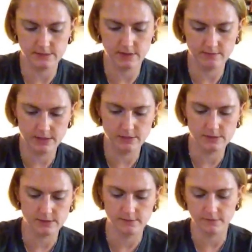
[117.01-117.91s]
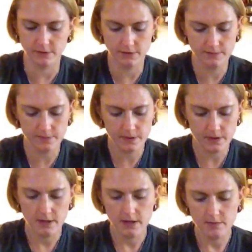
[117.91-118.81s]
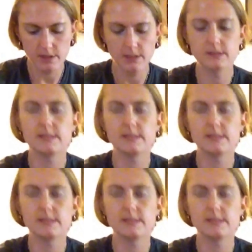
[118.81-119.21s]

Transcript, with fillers: what I've been using it for. But you can